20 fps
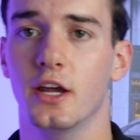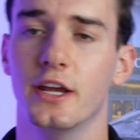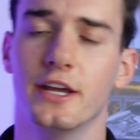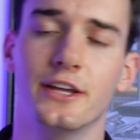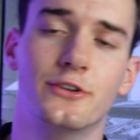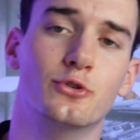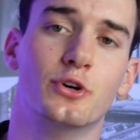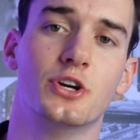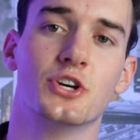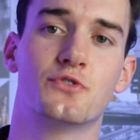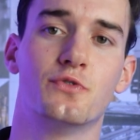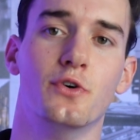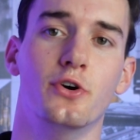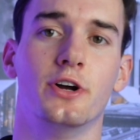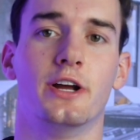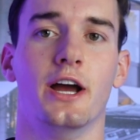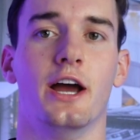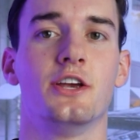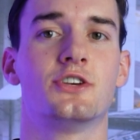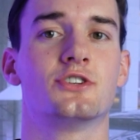He took his phone,
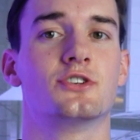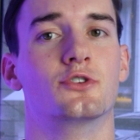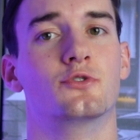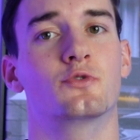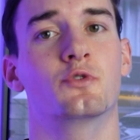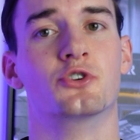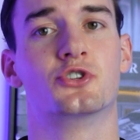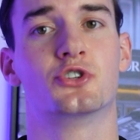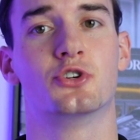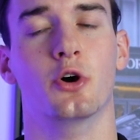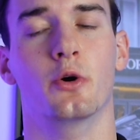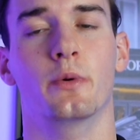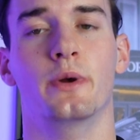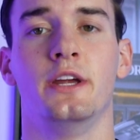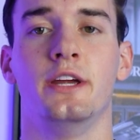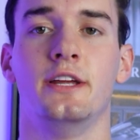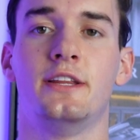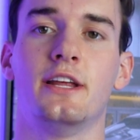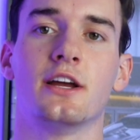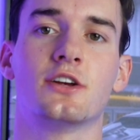guys, true
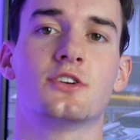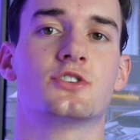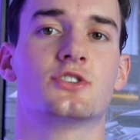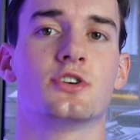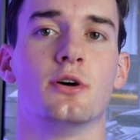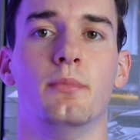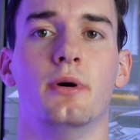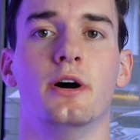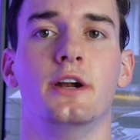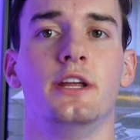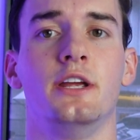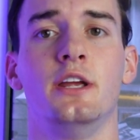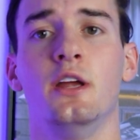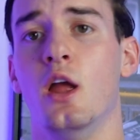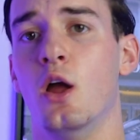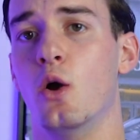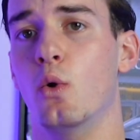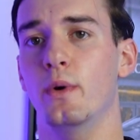story, he texted somebody.